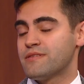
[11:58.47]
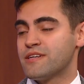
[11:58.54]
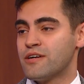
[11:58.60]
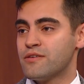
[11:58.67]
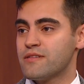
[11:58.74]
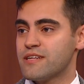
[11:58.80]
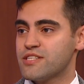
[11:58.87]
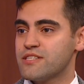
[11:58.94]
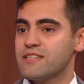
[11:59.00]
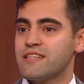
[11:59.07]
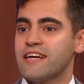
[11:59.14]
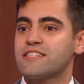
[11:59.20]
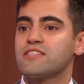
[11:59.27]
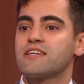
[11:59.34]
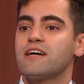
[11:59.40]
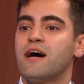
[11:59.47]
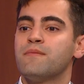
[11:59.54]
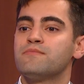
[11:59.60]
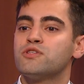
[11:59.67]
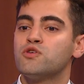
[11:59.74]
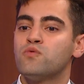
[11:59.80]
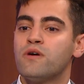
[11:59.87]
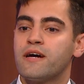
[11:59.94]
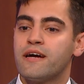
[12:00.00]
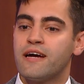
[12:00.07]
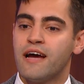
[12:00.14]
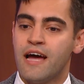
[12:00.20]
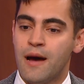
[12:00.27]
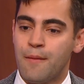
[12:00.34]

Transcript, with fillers: you know? Let's come to a